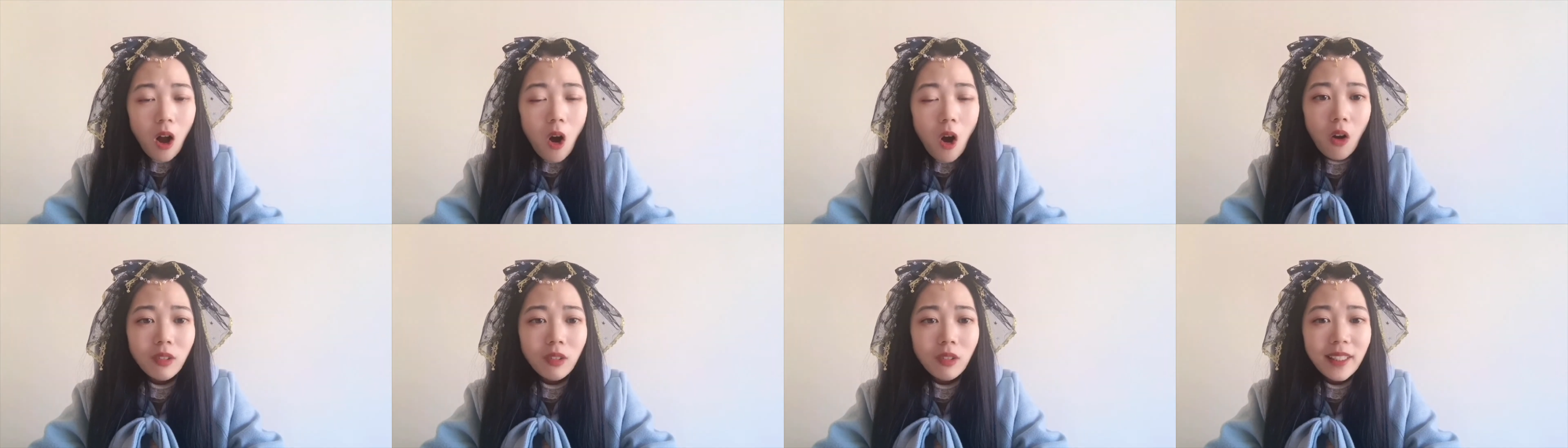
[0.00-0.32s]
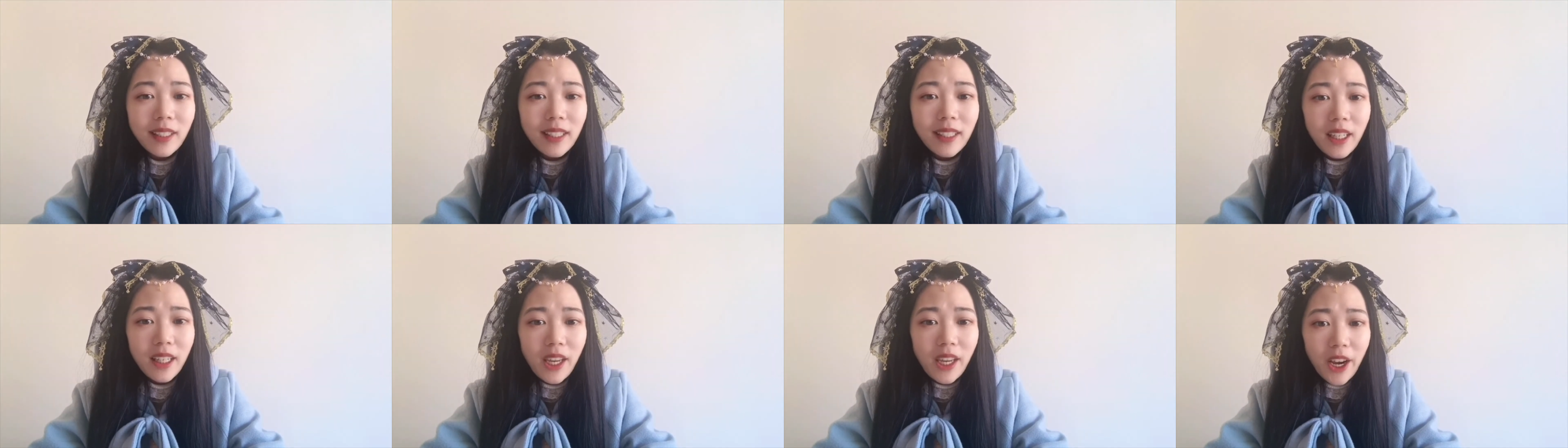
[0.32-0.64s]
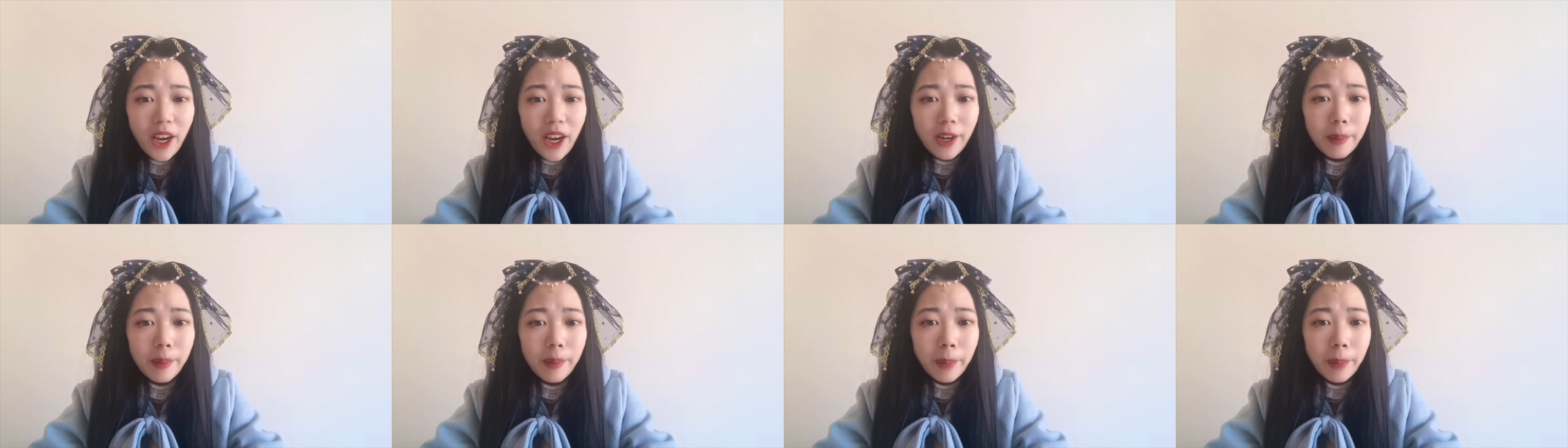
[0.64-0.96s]
Only the
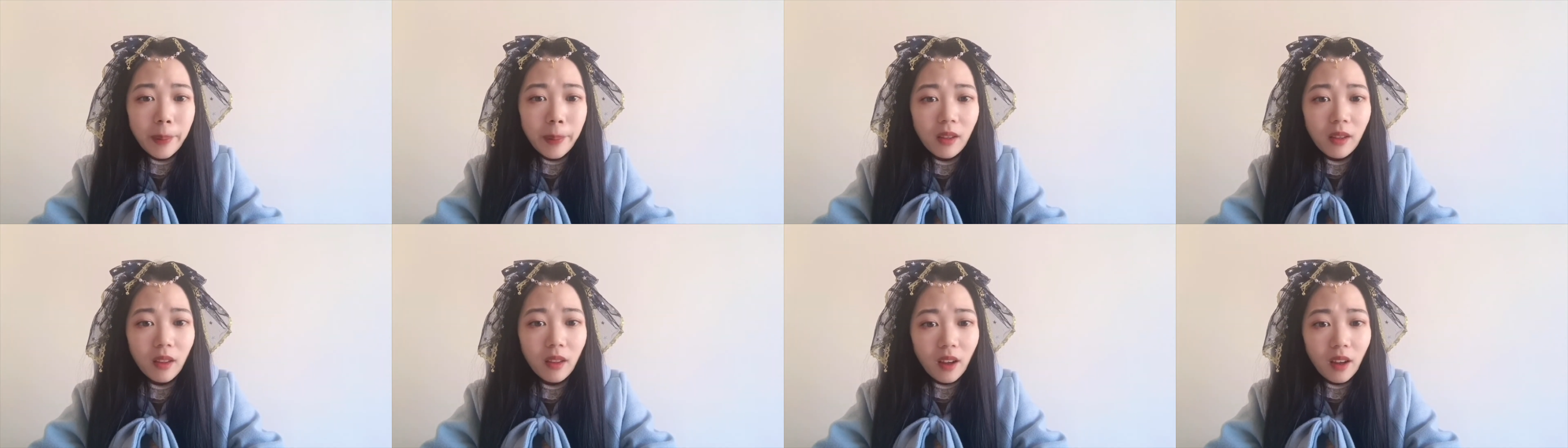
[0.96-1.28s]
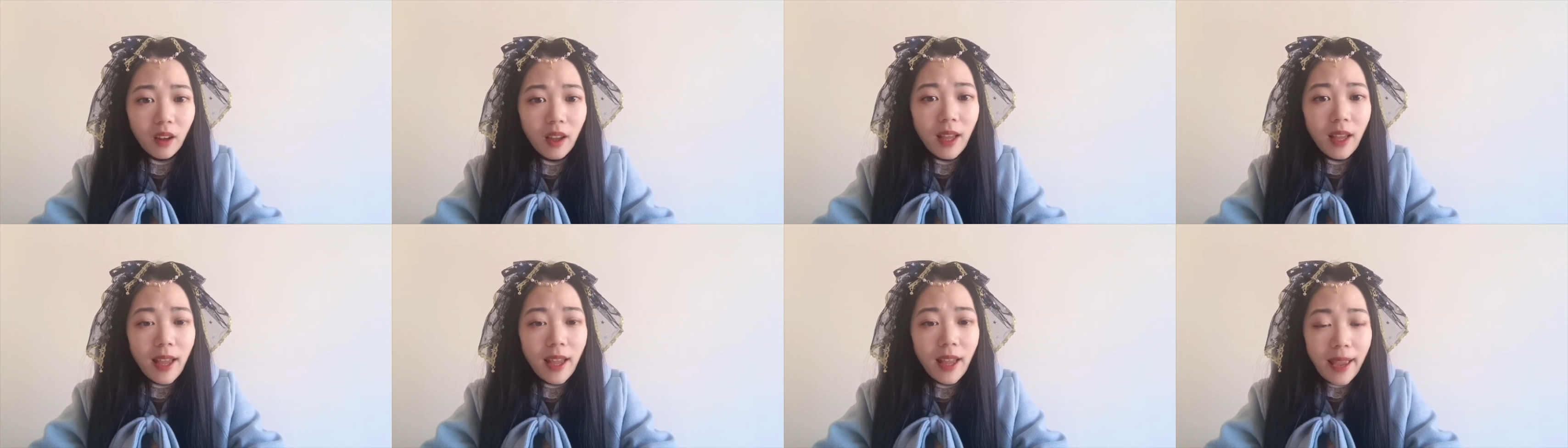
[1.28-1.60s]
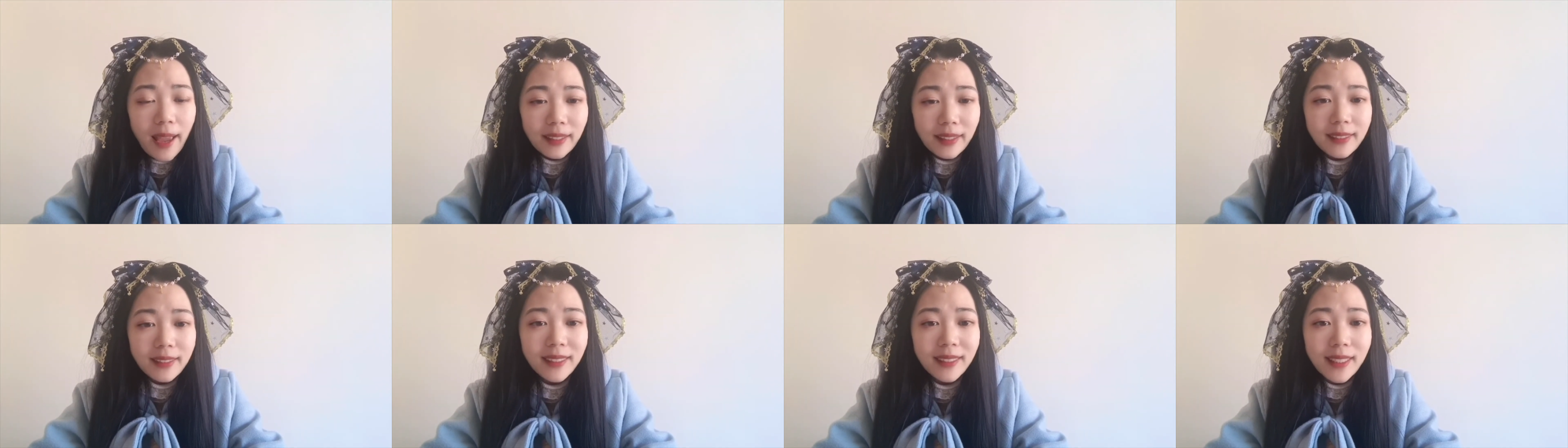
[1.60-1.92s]
year pillar
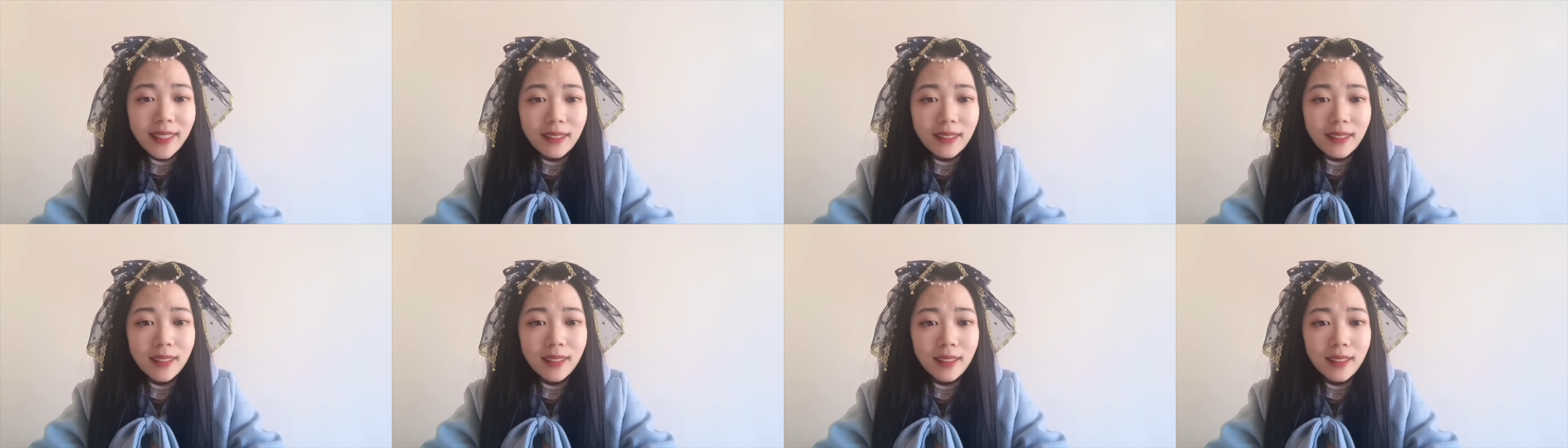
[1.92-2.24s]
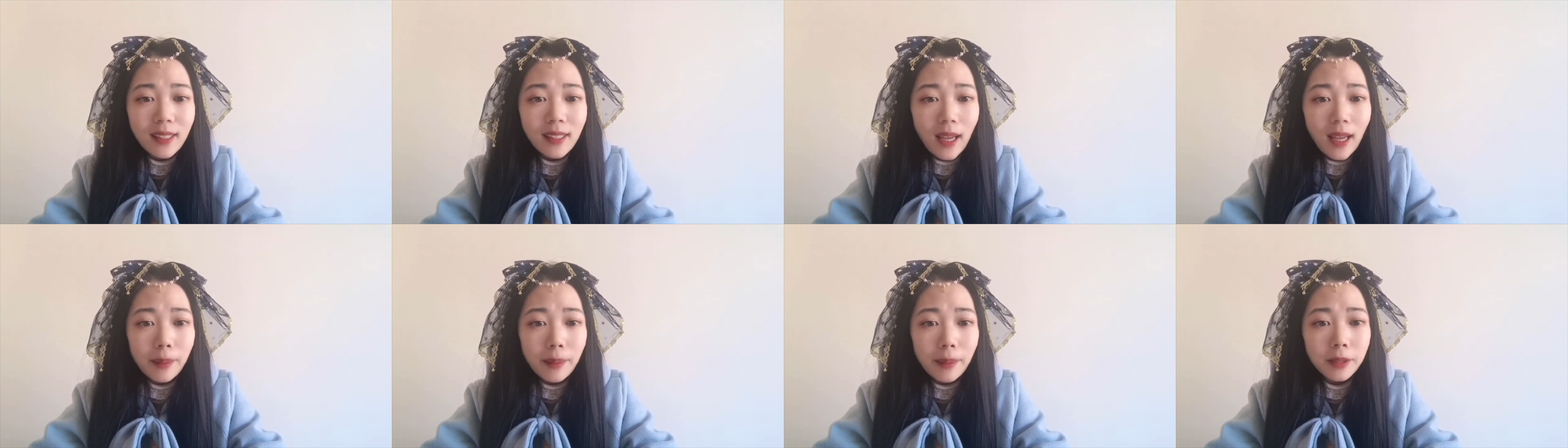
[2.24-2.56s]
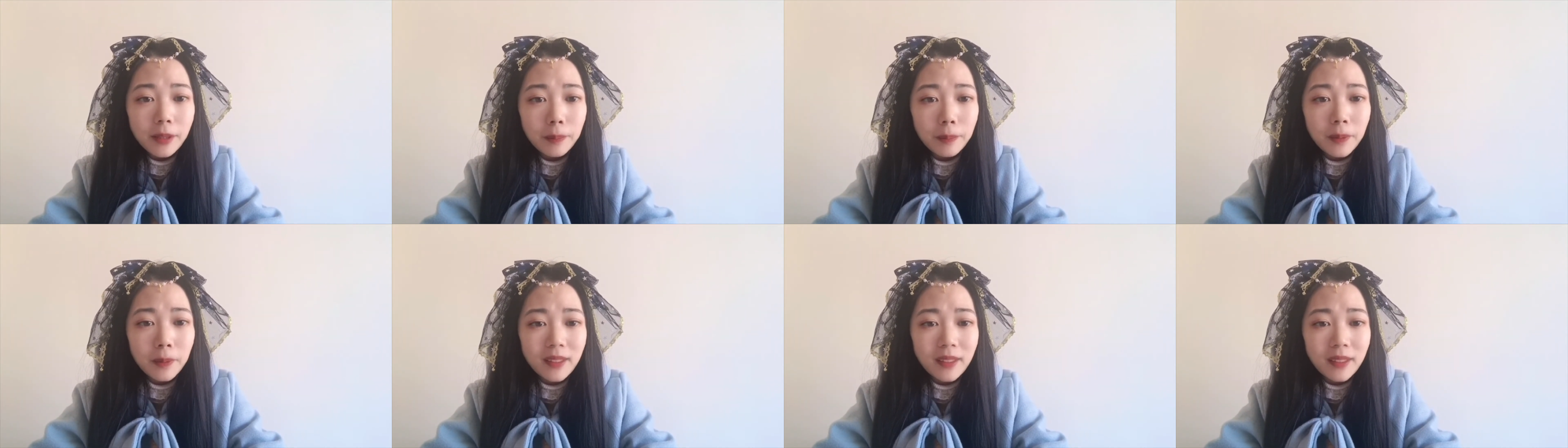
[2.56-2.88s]
has 60
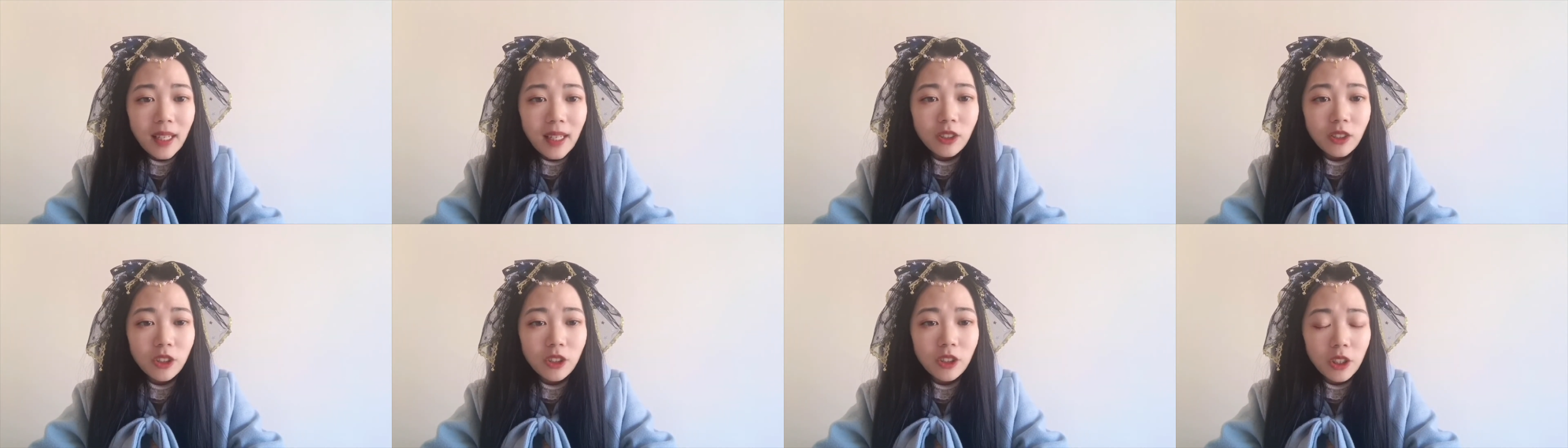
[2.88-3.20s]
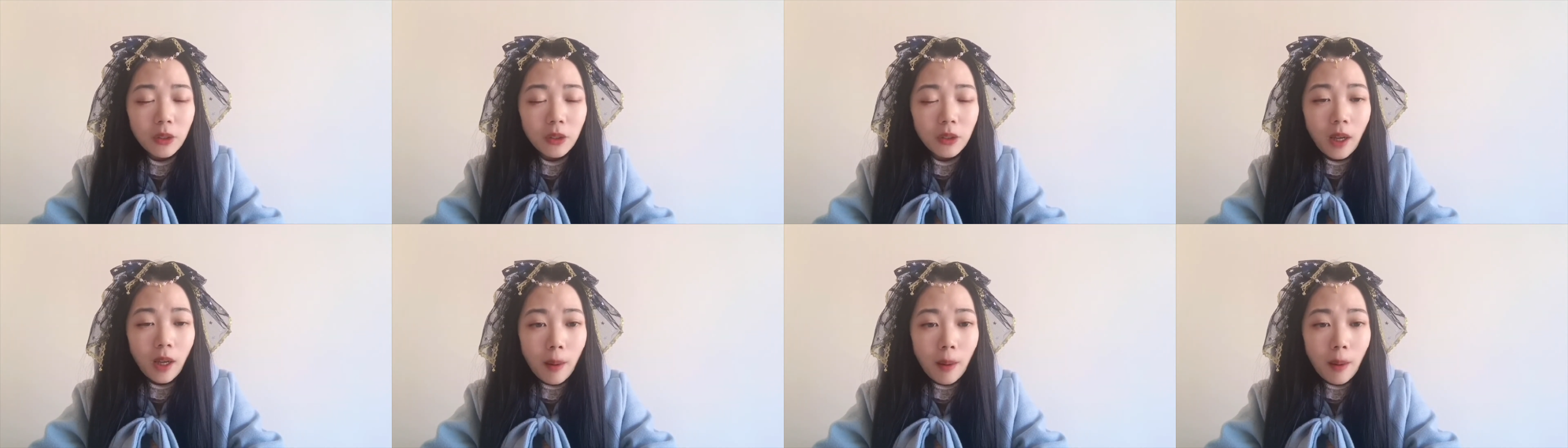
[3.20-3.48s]
types of potential